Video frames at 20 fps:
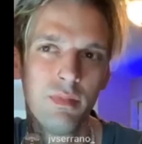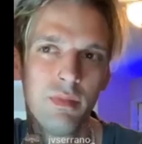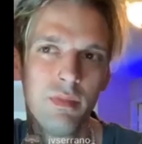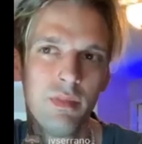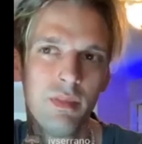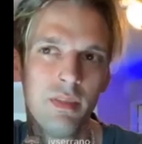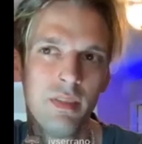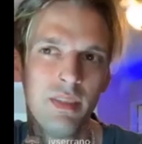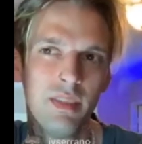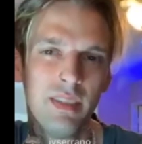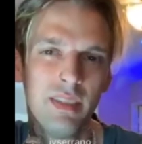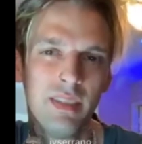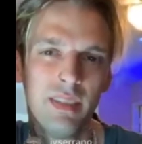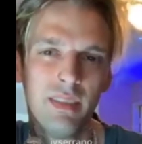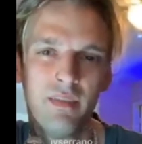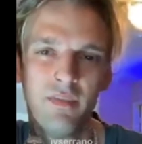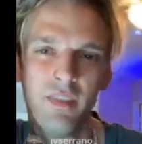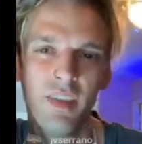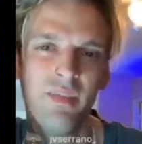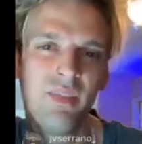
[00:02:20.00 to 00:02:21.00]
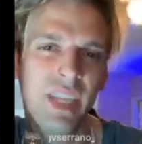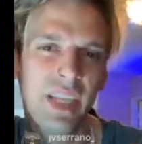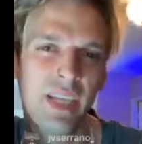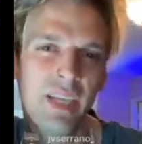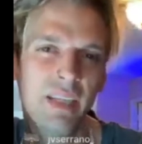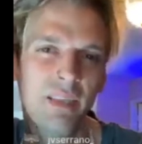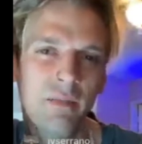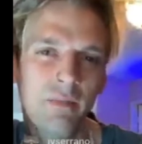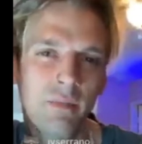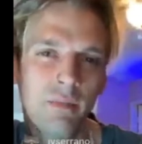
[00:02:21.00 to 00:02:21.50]

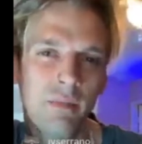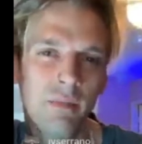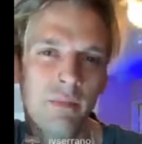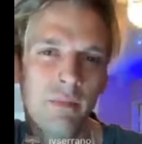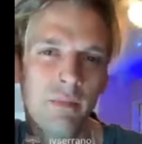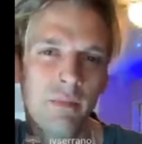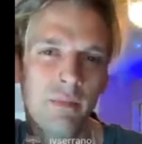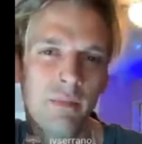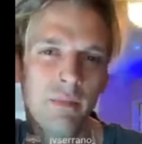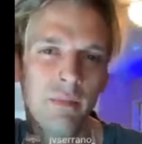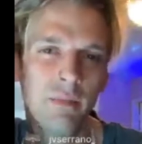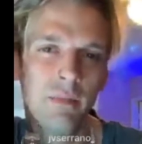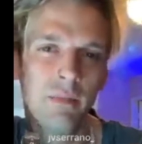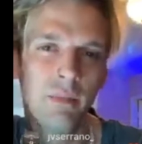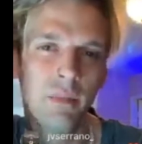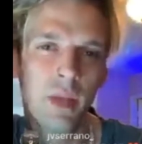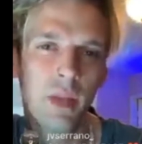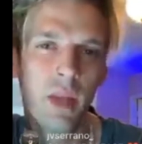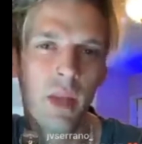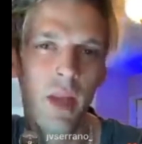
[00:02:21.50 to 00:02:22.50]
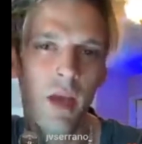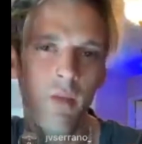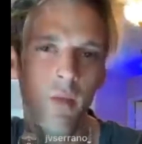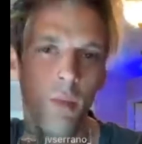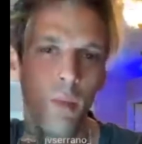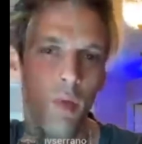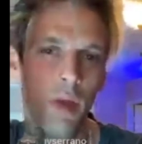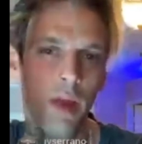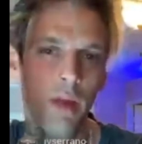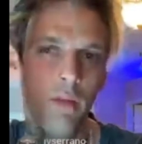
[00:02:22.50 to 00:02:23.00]
15? And then have a
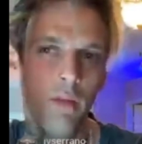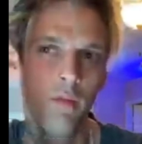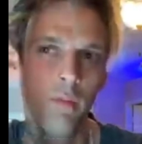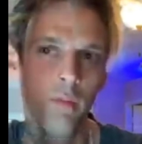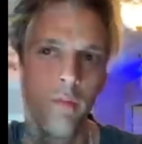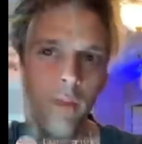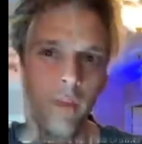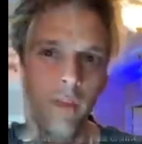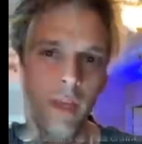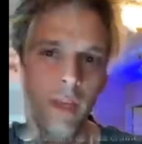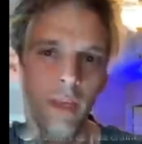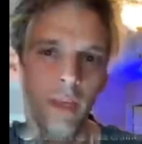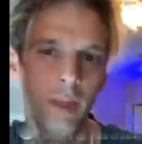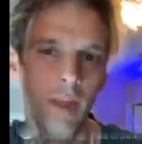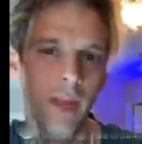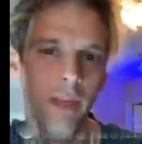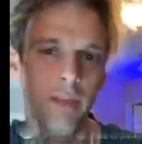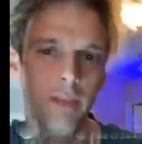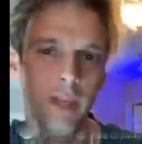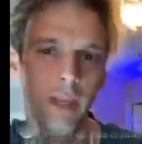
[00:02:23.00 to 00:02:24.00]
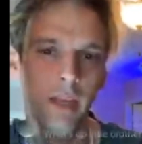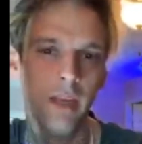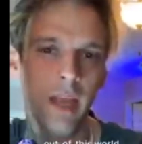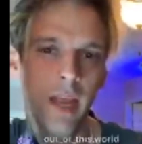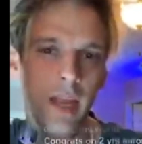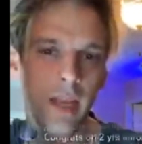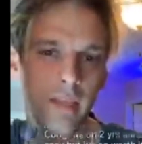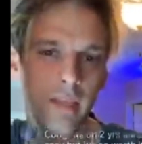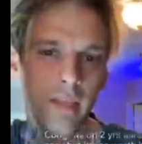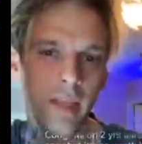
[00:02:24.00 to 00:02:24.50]
break from 15 to
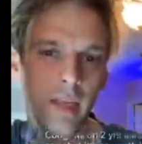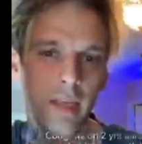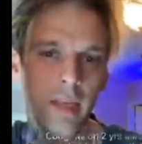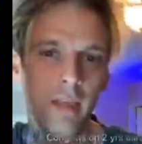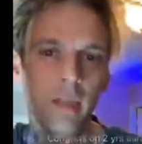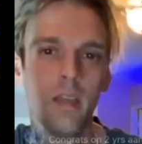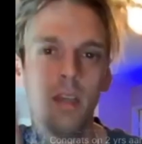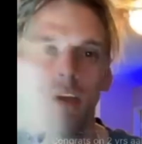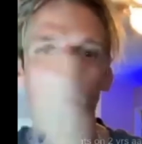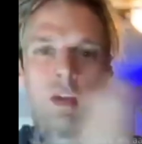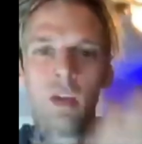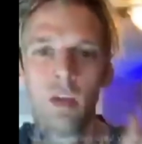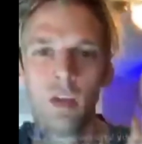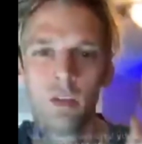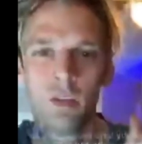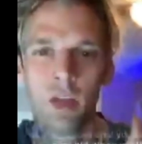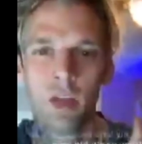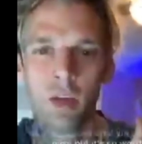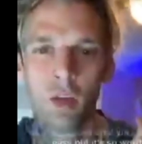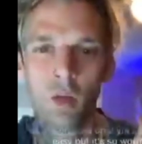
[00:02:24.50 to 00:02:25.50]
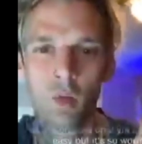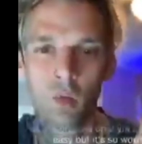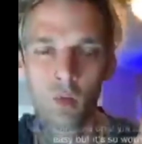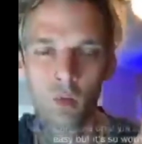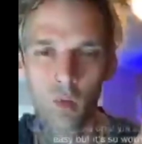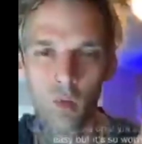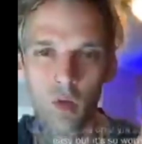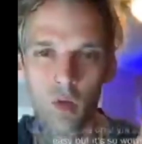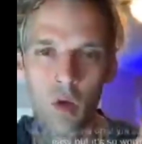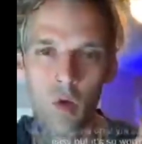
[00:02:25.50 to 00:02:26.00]
18? Then you
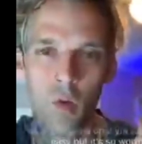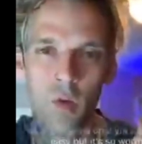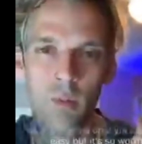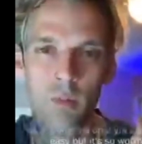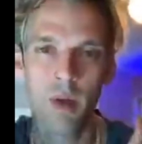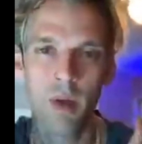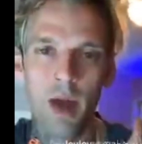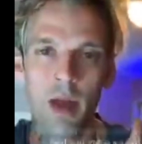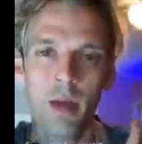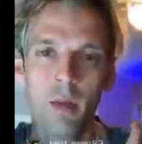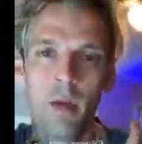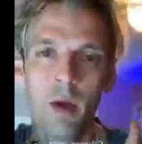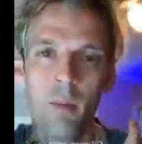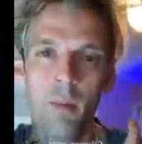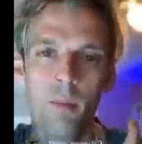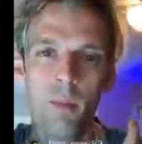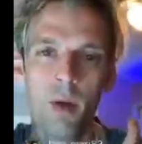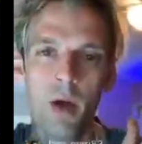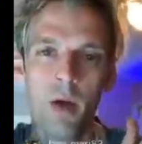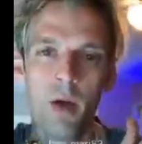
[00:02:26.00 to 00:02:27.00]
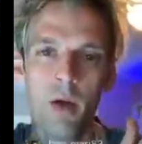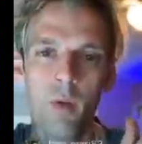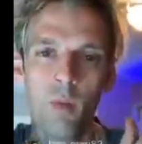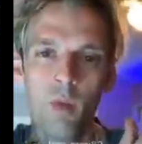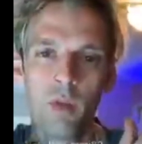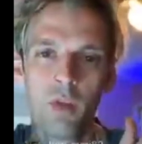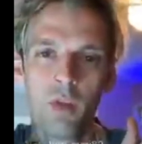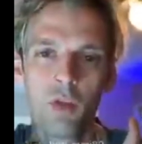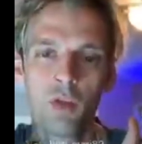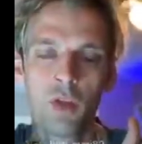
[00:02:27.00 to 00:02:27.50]
go and buy,
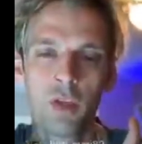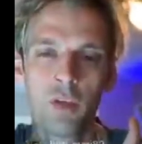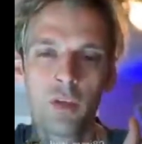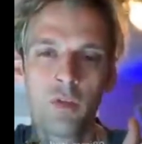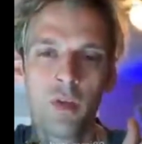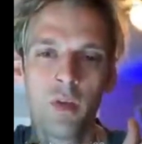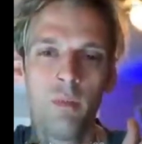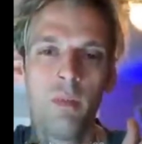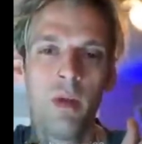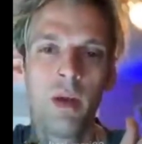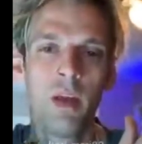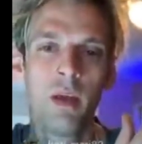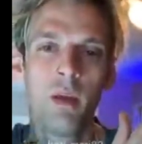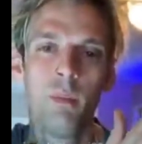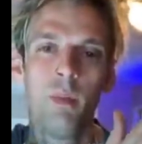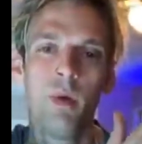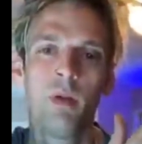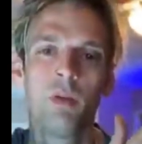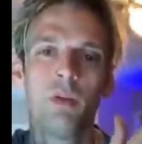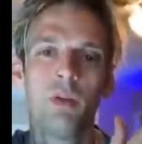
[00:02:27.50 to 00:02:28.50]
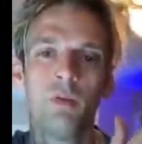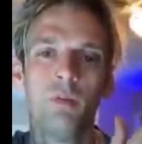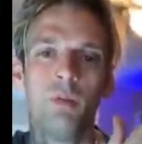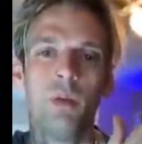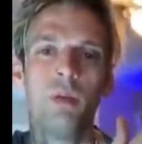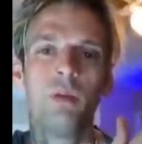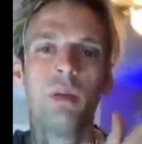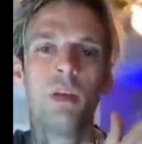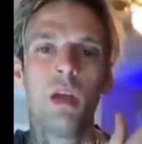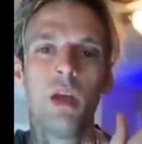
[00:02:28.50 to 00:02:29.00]
with your trust fund money, a bunch of
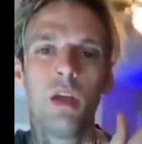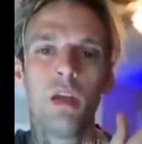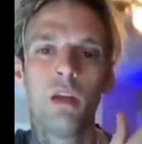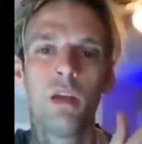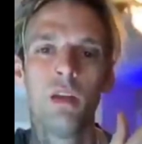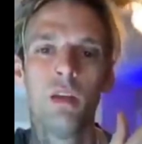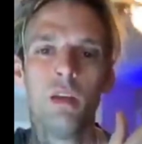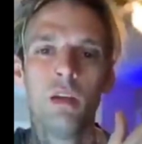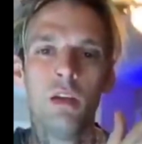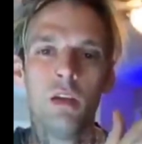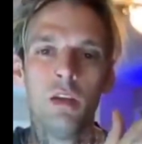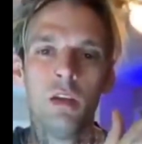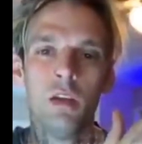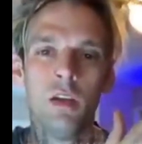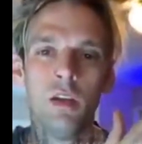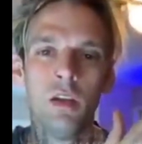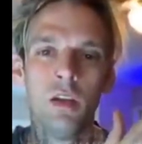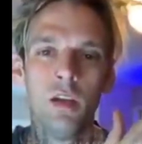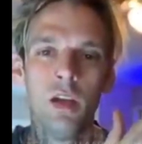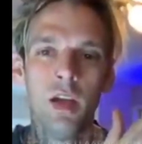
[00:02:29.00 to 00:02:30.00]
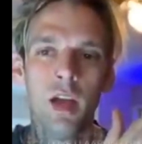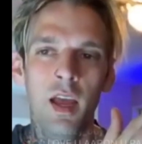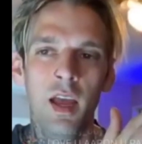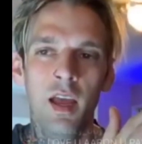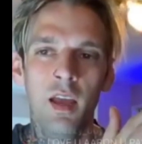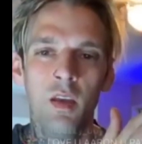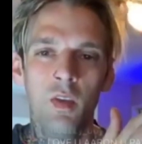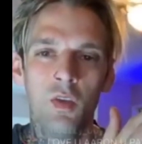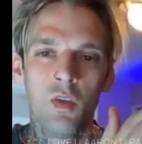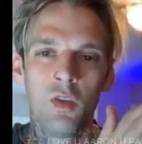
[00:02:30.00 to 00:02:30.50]
music gear
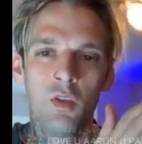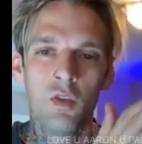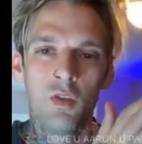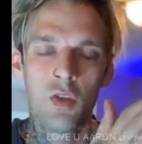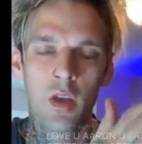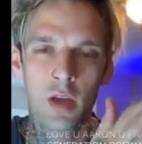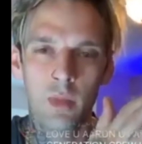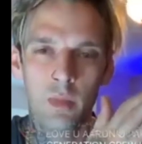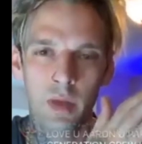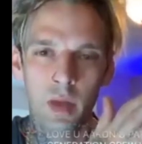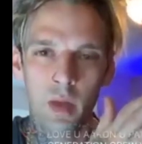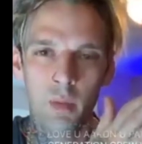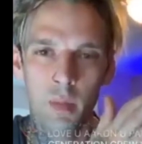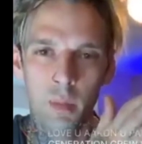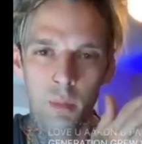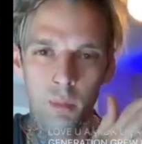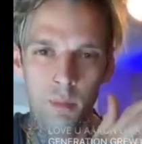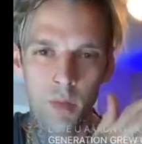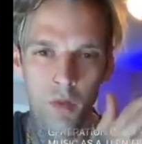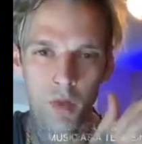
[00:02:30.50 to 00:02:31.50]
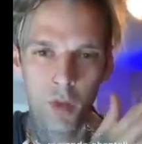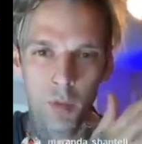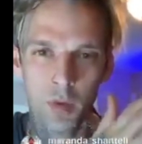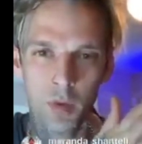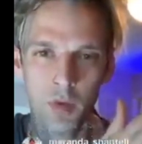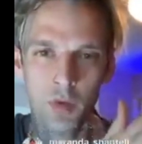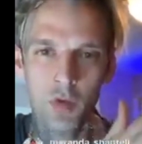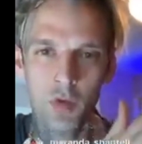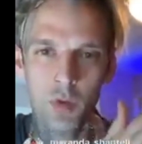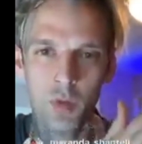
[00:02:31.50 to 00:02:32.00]
and try to become a music
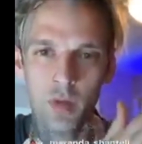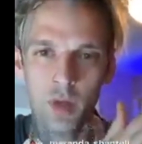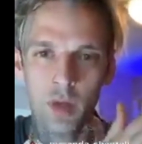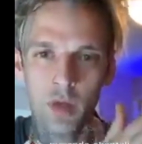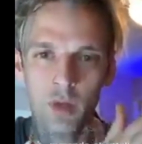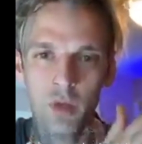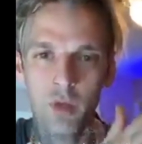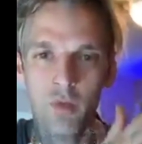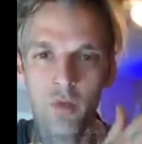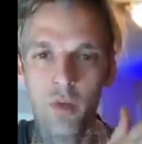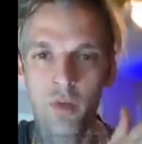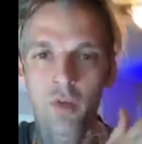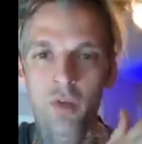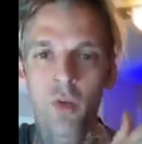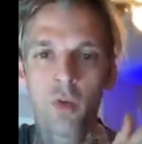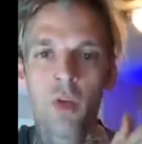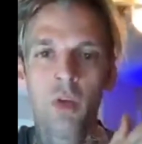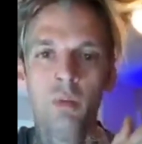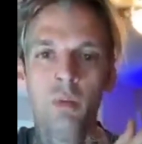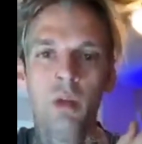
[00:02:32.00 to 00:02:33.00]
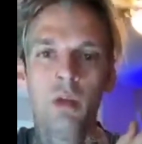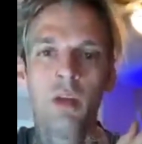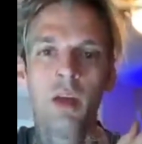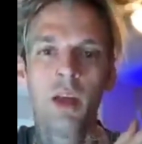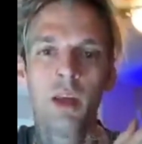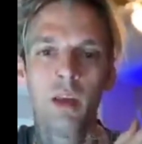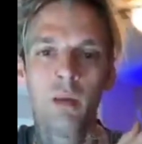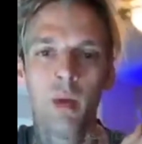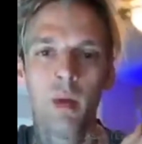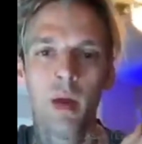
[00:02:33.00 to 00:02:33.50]
producer because you feel so
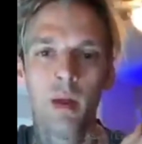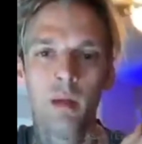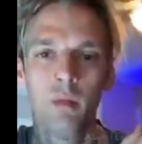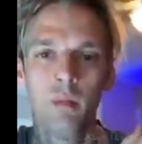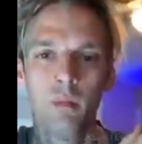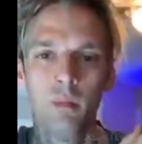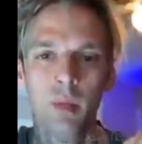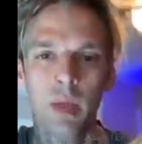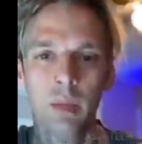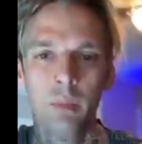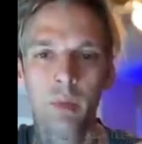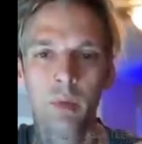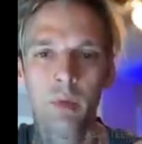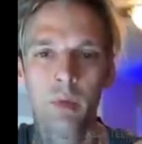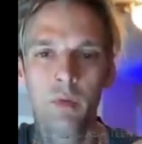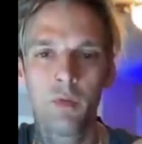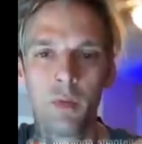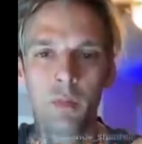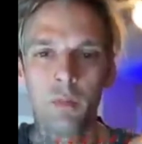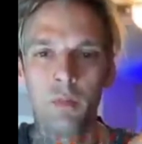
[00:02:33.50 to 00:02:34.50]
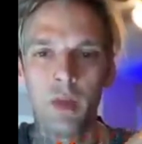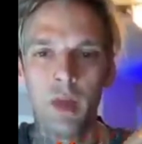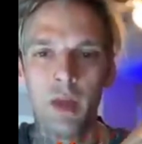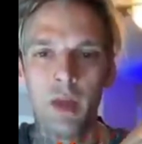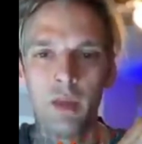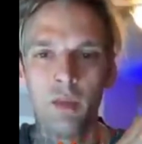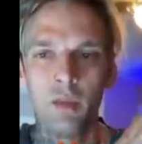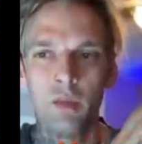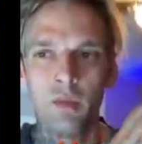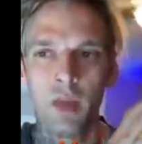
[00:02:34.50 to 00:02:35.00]
humiliated by people from the
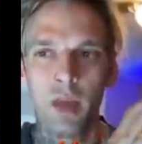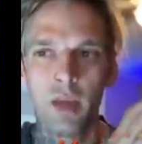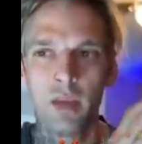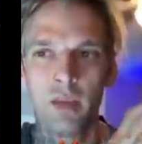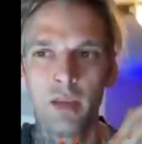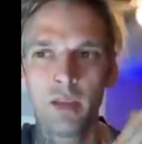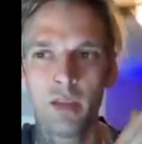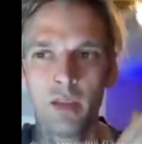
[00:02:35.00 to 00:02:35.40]
age of like